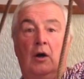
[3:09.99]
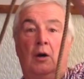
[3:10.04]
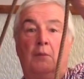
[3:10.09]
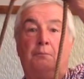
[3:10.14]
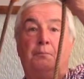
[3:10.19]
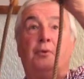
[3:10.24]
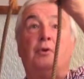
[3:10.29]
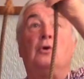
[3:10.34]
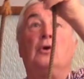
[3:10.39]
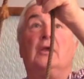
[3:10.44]
A
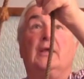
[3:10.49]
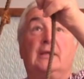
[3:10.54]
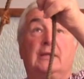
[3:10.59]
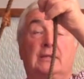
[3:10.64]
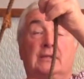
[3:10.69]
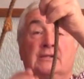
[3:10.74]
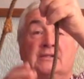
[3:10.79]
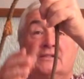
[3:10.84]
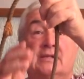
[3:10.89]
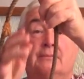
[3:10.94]

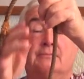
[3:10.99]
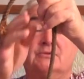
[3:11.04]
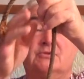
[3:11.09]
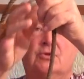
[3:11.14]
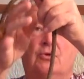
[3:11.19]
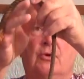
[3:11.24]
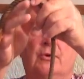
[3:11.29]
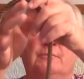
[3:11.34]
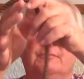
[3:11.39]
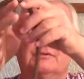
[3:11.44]
pulley
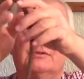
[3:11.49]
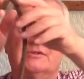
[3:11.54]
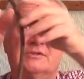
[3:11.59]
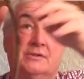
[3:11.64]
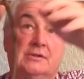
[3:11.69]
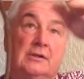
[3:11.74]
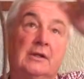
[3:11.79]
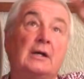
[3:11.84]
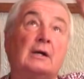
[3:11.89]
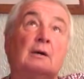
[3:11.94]

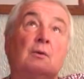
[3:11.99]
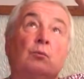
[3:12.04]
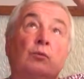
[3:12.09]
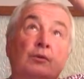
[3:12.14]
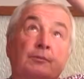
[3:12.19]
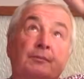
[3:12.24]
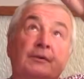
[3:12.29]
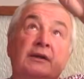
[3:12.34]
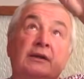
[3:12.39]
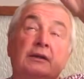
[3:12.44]
sometimes
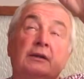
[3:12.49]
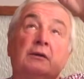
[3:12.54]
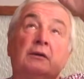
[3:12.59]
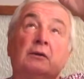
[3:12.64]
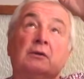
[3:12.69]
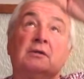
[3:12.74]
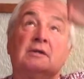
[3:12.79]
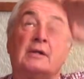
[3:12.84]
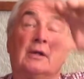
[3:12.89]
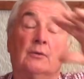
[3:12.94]
would be,
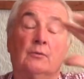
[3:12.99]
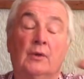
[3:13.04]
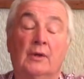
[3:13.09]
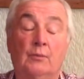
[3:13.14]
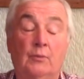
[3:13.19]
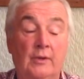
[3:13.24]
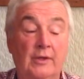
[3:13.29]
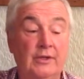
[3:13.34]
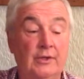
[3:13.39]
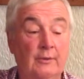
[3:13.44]
you know,
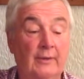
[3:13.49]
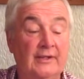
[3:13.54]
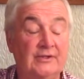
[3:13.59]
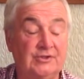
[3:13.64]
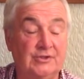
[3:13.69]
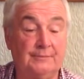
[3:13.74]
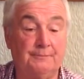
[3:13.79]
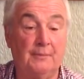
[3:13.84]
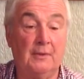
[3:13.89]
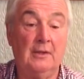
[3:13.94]
where you
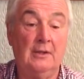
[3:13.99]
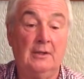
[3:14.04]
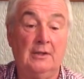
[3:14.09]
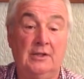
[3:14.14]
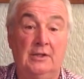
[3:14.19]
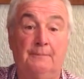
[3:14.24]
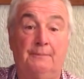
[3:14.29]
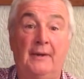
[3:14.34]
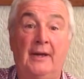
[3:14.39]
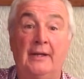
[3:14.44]
had your
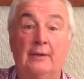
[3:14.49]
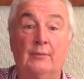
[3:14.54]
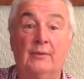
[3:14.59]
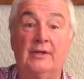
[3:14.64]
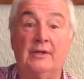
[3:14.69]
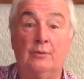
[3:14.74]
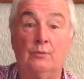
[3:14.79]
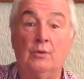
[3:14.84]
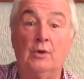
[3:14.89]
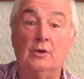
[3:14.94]
bay
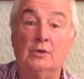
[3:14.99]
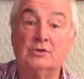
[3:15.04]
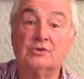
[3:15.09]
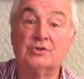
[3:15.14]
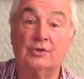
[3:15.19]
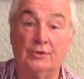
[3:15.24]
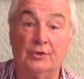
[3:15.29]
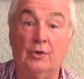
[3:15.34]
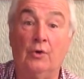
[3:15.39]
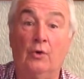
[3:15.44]
where you
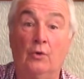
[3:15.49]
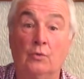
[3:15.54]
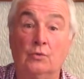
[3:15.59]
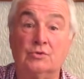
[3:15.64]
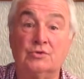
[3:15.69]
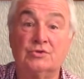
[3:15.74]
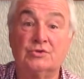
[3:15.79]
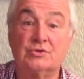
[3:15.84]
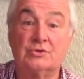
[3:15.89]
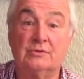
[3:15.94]
worked on a
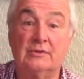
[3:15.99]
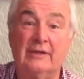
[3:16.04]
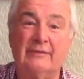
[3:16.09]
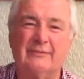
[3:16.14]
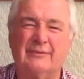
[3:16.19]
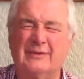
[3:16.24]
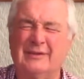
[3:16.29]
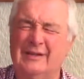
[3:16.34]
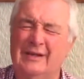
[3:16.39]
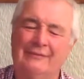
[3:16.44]
horse.
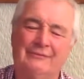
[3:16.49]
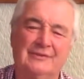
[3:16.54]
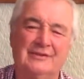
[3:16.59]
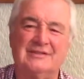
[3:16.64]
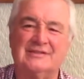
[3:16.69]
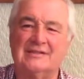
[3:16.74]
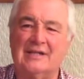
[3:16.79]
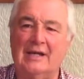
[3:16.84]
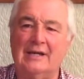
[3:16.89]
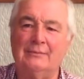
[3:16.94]

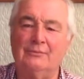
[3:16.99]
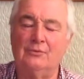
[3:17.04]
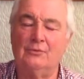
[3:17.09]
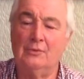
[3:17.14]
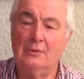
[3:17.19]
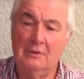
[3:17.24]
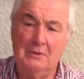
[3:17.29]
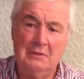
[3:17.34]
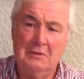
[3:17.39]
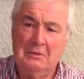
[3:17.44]
Every
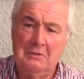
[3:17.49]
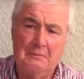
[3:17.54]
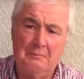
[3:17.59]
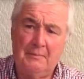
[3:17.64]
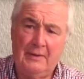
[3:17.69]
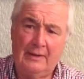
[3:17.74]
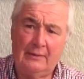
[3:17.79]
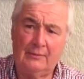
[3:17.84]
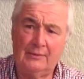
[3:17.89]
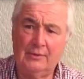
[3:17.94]
stable,
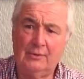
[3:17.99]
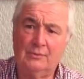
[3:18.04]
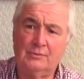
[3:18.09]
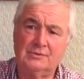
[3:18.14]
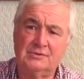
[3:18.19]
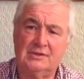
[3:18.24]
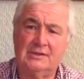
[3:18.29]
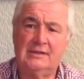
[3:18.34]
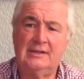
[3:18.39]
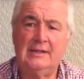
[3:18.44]
back when I
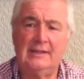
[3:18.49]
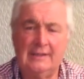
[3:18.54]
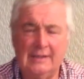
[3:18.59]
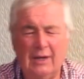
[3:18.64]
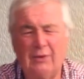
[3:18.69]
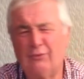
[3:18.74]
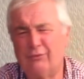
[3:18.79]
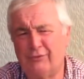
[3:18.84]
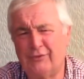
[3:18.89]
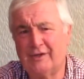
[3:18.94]
was a
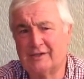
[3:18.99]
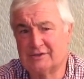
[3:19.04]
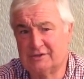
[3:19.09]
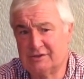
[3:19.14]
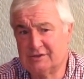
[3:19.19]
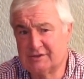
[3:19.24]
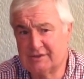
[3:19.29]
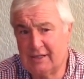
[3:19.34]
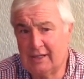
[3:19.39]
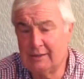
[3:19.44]
kid,
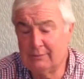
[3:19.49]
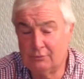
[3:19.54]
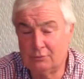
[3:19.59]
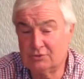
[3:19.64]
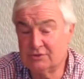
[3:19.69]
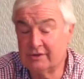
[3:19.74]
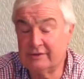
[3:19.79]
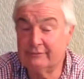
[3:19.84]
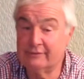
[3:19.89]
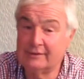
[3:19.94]
old-fashioned
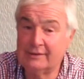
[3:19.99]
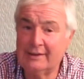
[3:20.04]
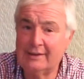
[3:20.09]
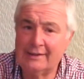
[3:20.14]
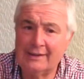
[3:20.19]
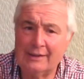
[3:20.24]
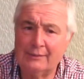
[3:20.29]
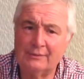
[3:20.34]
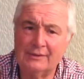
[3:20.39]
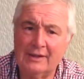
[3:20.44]
stables, even
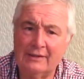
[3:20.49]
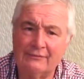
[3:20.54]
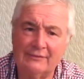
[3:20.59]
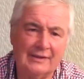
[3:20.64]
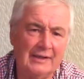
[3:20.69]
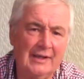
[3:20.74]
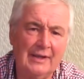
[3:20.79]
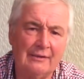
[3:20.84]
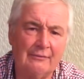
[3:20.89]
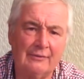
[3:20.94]
then they would have
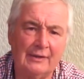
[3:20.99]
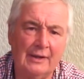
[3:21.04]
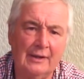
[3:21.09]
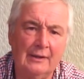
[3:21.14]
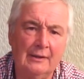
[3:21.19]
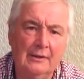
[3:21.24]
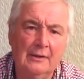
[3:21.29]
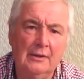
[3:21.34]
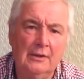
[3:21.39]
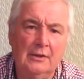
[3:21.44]
an
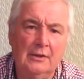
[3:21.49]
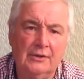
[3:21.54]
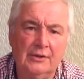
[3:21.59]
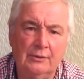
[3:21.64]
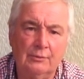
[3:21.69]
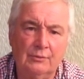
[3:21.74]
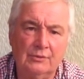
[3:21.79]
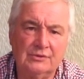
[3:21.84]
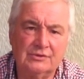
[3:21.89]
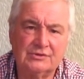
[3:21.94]
area
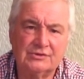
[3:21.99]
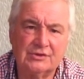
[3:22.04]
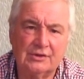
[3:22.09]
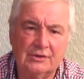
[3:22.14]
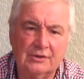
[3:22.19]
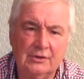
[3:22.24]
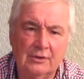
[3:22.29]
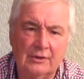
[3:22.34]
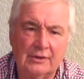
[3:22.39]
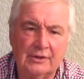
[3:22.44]
that was
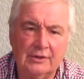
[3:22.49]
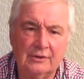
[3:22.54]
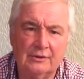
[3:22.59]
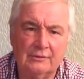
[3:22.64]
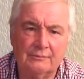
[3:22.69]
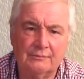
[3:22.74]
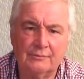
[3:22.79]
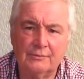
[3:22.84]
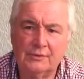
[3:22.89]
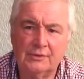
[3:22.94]
like
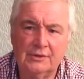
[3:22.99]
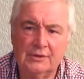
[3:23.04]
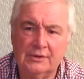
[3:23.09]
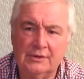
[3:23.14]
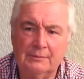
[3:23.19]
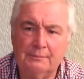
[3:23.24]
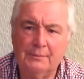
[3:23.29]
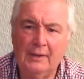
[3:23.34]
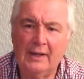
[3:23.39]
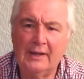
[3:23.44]

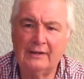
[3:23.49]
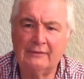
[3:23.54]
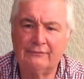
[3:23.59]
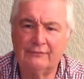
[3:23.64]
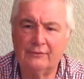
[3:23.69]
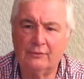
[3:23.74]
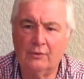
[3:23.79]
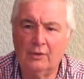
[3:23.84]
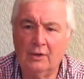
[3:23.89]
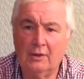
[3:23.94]
your bay
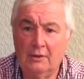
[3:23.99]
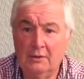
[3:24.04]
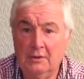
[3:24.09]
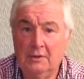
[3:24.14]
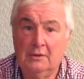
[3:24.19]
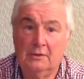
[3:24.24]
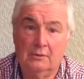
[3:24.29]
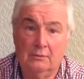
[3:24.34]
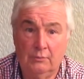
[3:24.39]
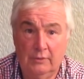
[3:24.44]
for
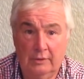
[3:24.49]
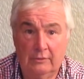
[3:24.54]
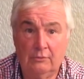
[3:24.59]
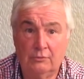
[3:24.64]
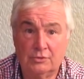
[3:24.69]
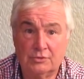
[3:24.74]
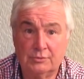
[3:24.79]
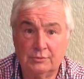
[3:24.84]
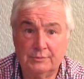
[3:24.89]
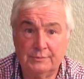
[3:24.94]
where a
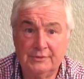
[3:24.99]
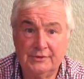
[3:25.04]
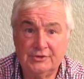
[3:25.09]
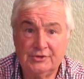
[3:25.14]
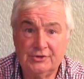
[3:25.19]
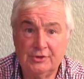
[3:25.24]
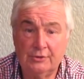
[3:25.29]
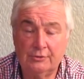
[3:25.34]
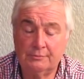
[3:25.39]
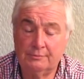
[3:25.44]
horse would be
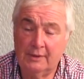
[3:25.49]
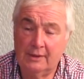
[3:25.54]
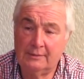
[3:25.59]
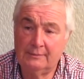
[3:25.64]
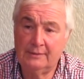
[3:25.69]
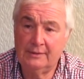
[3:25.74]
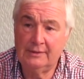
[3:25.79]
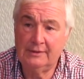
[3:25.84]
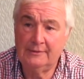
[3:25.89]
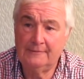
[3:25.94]
shod,
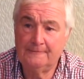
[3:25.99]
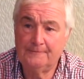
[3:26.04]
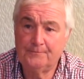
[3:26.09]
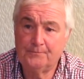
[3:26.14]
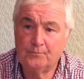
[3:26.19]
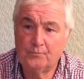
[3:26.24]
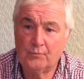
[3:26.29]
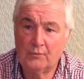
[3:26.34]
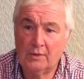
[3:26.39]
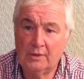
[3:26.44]
maybe,
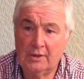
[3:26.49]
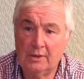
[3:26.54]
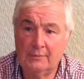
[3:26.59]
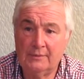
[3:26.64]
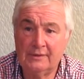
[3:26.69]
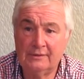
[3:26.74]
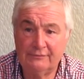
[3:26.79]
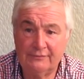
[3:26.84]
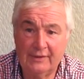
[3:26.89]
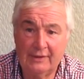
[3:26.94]
you know,
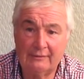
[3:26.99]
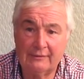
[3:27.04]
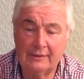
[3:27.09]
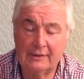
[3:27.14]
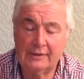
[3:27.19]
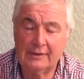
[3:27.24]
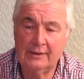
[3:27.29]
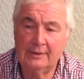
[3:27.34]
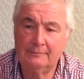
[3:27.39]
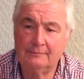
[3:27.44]
when the
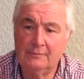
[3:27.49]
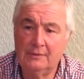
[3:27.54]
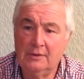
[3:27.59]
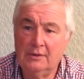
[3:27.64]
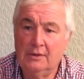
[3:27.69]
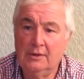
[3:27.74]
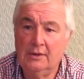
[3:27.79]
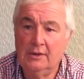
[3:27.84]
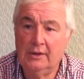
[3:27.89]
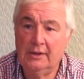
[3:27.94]
farrier come.
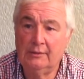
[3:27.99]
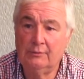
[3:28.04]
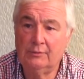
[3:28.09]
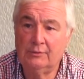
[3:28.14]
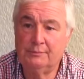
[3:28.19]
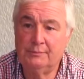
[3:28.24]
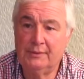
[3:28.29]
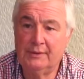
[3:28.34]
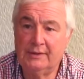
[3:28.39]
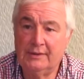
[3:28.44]
It
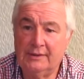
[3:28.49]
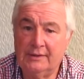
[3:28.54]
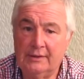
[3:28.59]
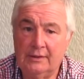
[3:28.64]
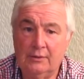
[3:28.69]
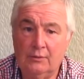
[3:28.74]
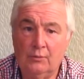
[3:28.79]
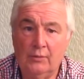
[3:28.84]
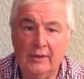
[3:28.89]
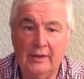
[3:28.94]
would
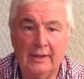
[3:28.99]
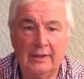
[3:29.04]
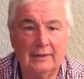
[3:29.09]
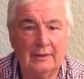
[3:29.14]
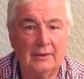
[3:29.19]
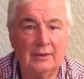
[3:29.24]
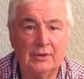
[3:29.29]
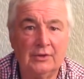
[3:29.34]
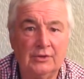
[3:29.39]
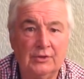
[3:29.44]
be
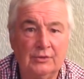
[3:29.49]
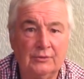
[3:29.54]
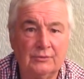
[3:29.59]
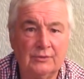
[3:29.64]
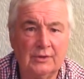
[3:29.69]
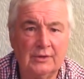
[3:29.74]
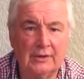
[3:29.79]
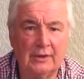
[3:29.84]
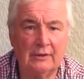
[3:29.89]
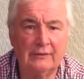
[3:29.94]
where you
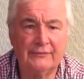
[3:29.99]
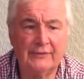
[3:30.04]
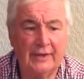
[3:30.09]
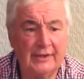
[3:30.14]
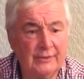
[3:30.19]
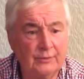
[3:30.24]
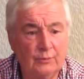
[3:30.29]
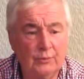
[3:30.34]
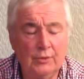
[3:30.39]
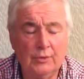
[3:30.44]
know, if it
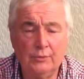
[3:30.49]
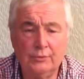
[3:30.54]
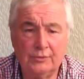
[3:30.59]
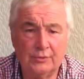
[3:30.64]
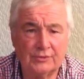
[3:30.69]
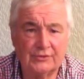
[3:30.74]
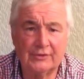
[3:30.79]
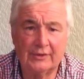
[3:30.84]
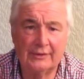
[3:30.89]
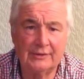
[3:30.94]
had a
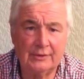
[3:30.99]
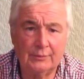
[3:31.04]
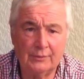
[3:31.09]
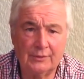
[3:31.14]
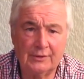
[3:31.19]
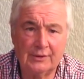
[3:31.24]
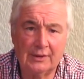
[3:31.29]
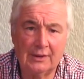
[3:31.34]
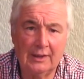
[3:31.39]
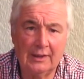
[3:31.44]
wound or something, you
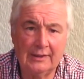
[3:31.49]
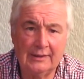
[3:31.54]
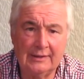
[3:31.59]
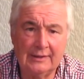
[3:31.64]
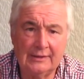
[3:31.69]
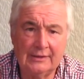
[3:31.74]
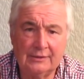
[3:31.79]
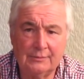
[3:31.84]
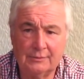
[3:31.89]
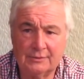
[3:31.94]
want to clean
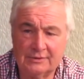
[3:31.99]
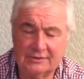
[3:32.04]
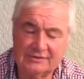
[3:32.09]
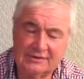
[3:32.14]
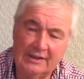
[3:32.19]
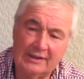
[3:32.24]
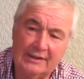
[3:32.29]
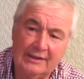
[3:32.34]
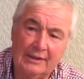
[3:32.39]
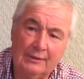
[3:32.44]
it, you want to
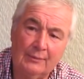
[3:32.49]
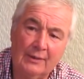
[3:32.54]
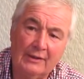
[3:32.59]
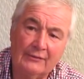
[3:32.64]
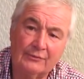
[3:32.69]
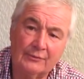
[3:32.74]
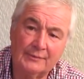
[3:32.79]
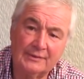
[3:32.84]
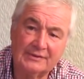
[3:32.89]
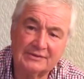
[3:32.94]
take it
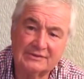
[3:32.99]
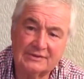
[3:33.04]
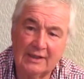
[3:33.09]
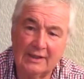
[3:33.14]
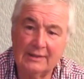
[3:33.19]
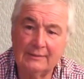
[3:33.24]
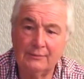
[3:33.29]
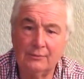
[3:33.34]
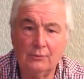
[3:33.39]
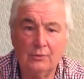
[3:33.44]
away from its
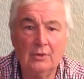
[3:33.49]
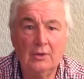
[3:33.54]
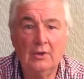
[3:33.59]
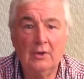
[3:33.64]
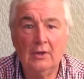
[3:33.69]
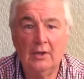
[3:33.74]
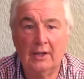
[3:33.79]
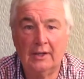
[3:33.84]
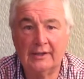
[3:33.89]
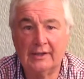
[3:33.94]
stable
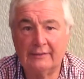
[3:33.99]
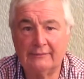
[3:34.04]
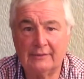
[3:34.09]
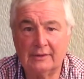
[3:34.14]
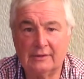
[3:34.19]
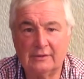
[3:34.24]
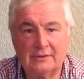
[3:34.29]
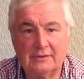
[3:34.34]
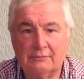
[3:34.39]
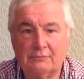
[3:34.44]
and have
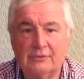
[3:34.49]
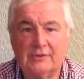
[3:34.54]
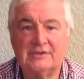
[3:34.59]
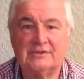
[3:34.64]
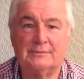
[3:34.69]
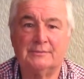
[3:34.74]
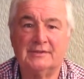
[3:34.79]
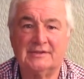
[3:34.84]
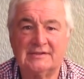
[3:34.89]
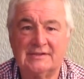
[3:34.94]
a
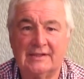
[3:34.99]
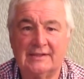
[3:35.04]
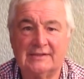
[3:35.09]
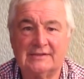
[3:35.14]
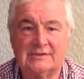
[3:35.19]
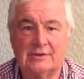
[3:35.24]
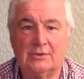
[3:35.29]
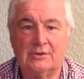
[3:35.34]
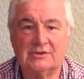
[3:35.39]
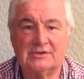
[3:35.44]
reasonably
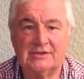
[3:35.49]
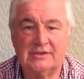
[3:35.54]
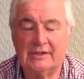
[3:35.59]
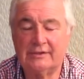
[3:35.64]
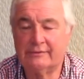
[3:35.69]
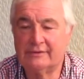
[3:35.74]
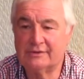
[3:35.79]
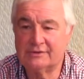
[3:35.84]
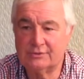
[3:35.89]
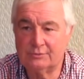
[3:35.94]
sanitised
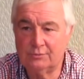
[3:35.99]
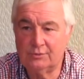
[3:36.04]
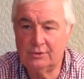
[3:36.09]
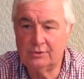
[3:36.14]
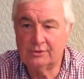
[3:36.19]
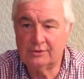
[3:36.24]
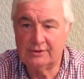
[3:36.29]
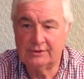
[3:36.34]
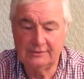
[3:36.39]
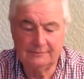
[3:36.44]
area to
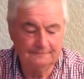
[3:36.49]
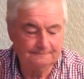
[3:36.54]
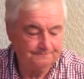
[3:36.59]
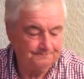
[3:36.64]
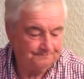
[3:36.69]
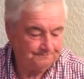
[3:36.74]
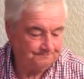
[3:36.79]
work in.